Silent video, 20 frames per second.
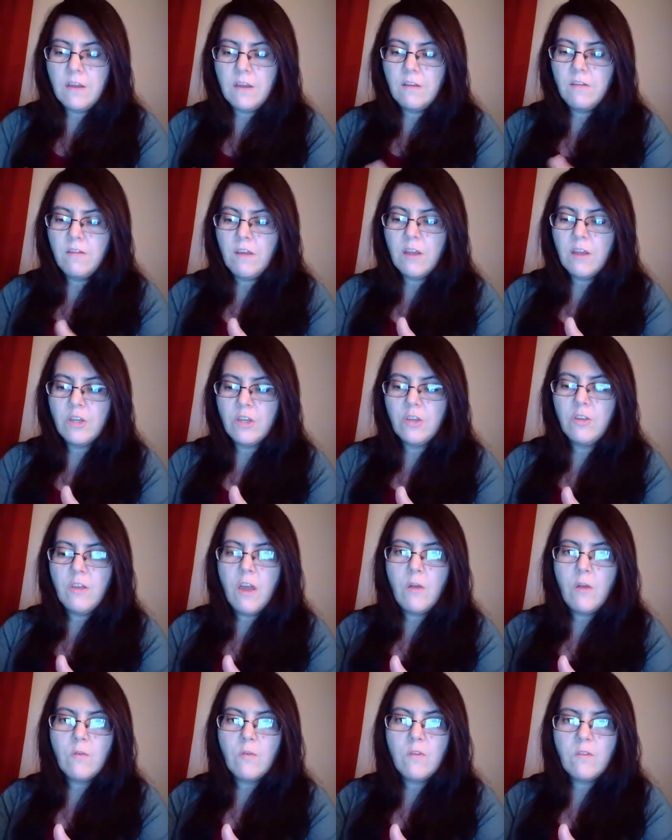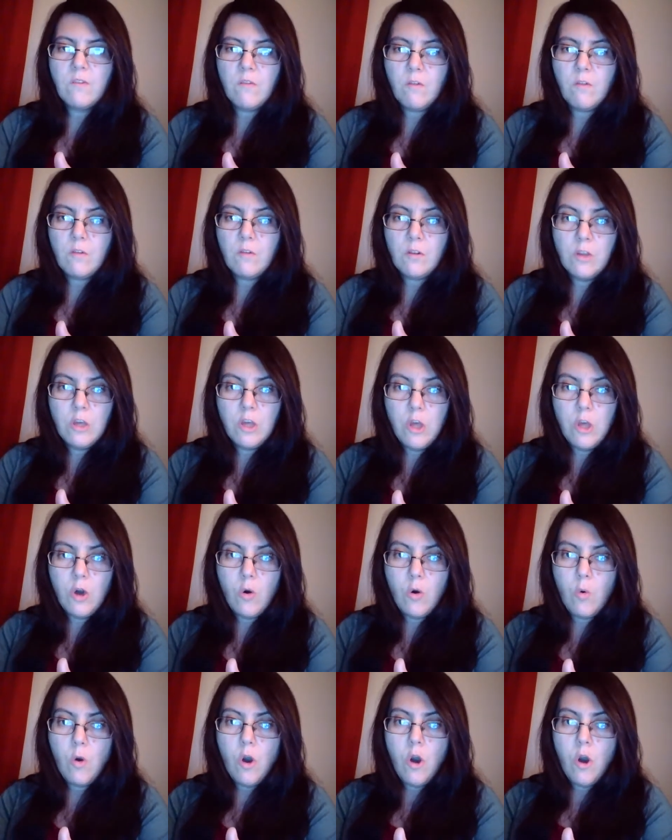it's Sagittarius or
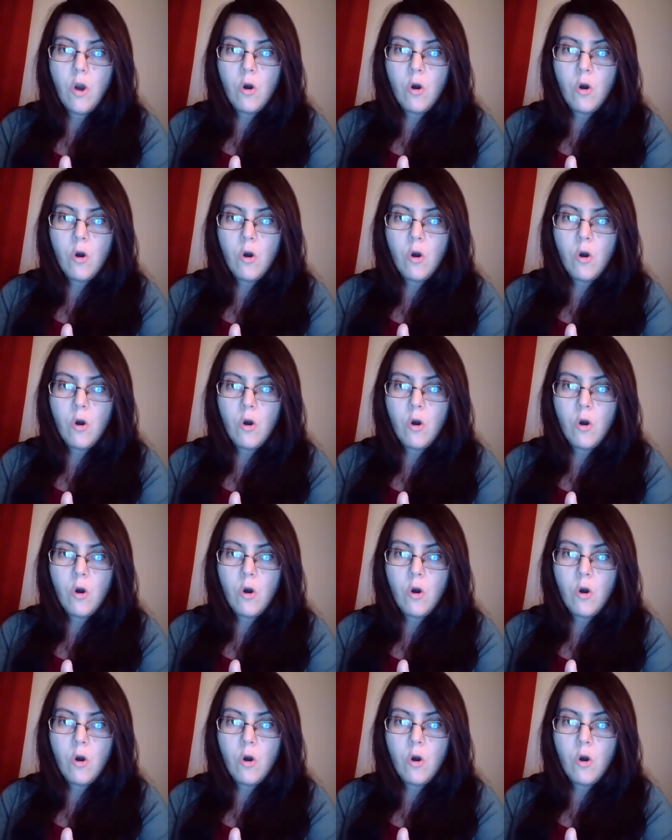Leo